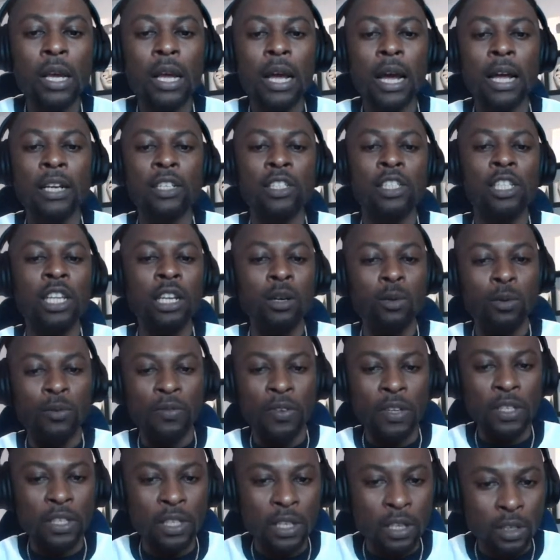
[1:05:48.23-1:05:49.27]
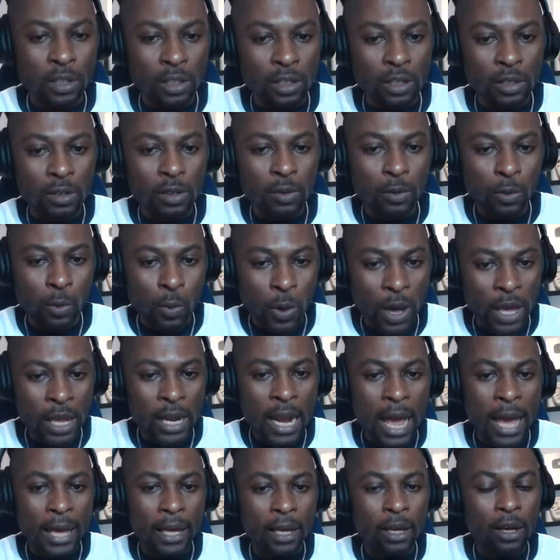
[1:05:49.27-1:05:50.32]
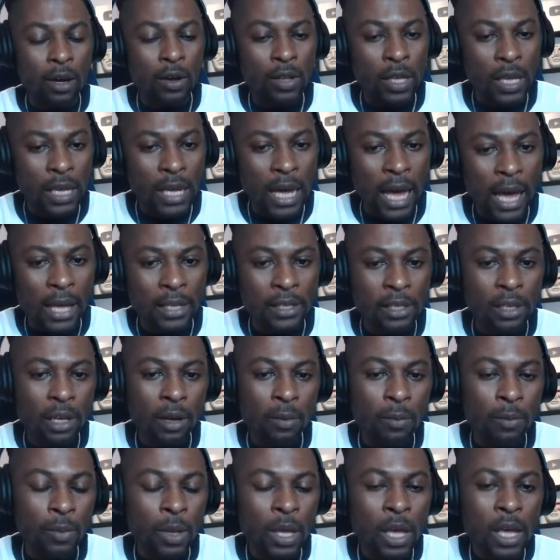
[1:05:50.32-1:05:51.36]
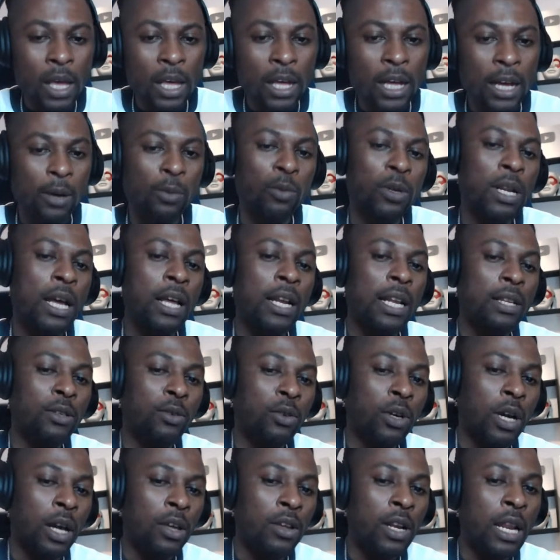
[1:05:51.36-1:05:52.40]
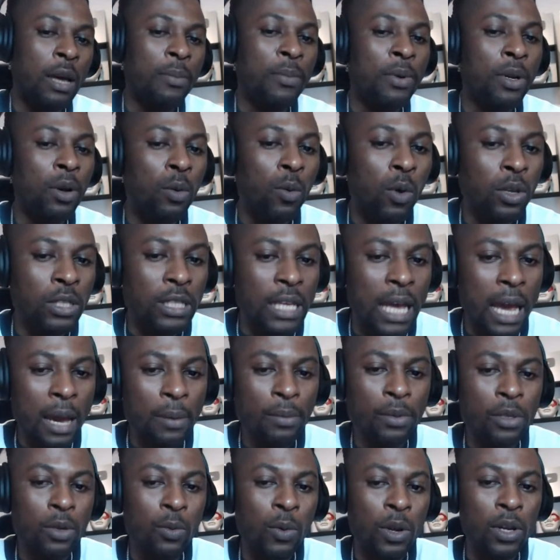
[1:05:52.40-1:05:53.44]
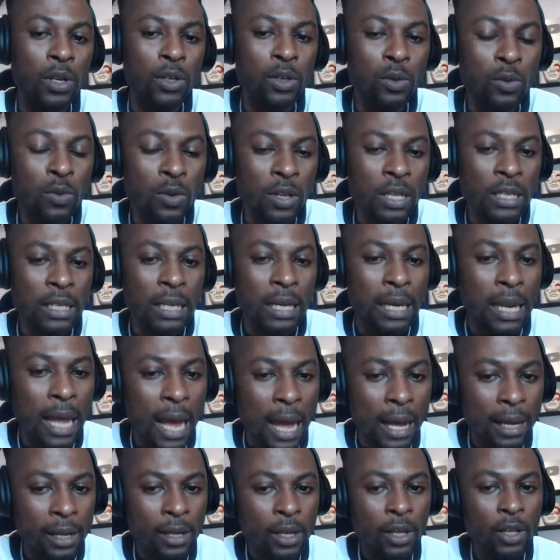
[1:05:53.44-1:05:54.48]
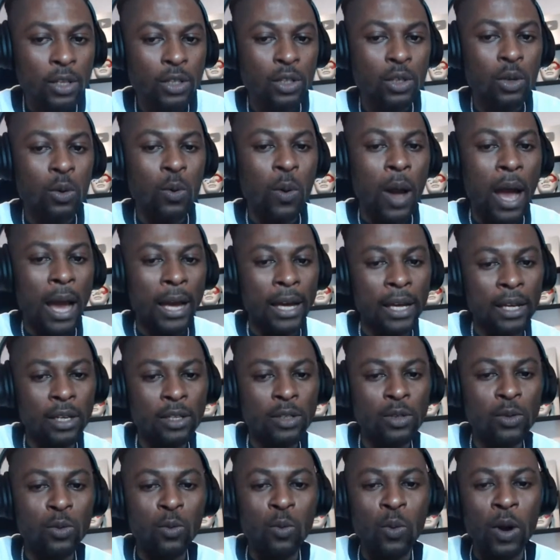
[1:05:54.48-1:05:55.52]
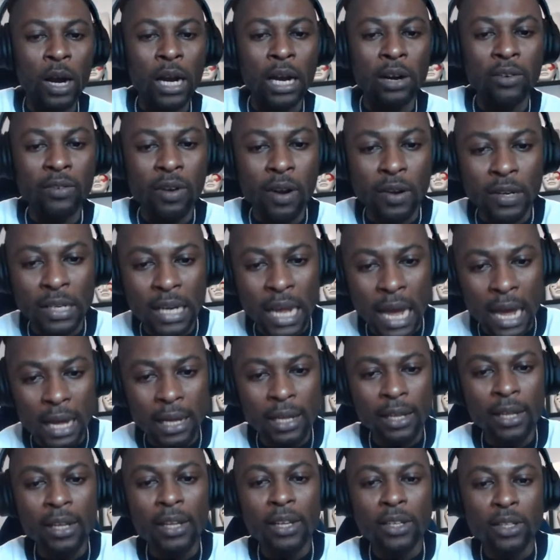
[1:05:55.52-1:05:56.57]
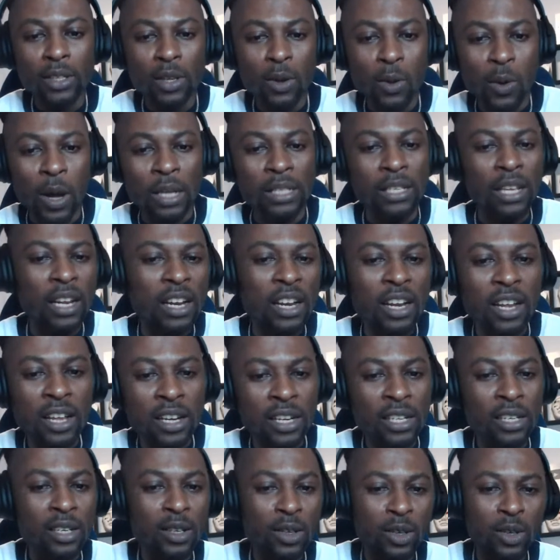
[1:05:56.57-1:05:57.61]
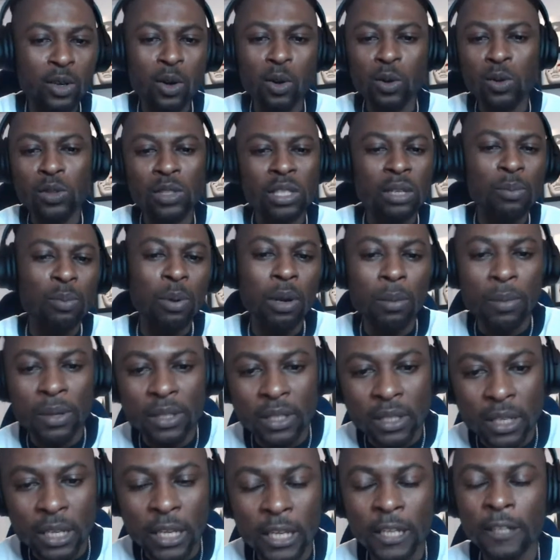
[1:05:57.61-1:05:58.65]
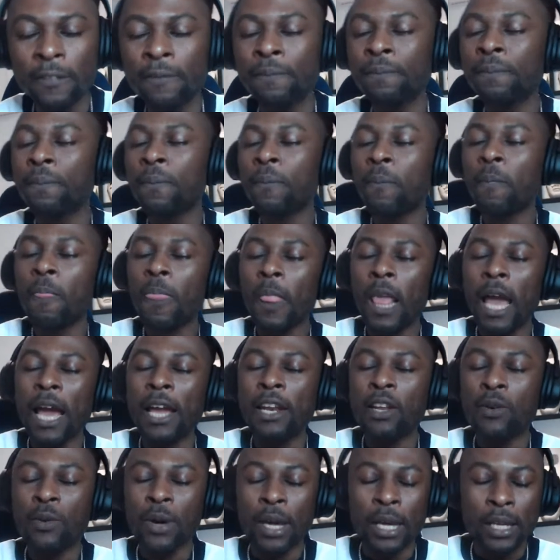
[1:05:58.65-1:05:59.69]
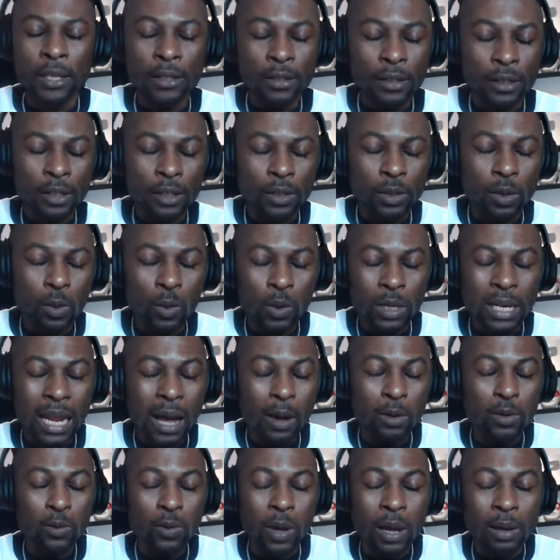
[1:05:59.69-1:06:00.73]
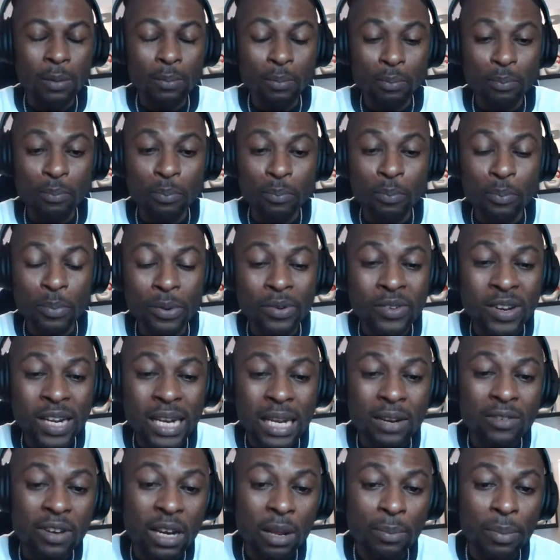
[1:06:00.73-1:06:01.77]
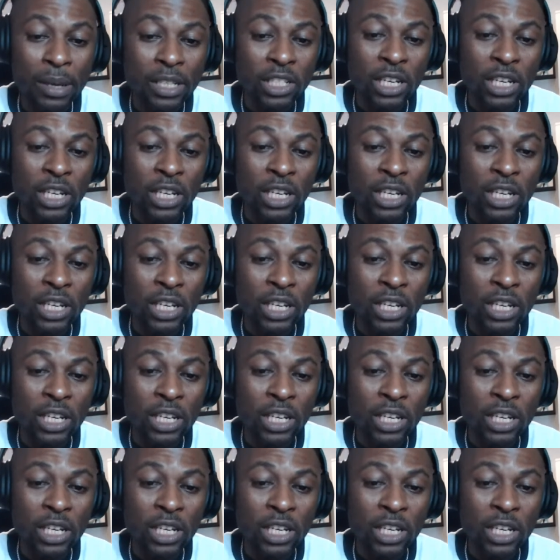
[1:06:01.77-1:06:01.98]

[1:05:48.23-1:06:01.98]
and deal with things in this way. Like, okay, guys, can you let me know what times you want to do this and that, so I can work around that. So I started learning, all the diplomacy. Anyway, so that was one really, really big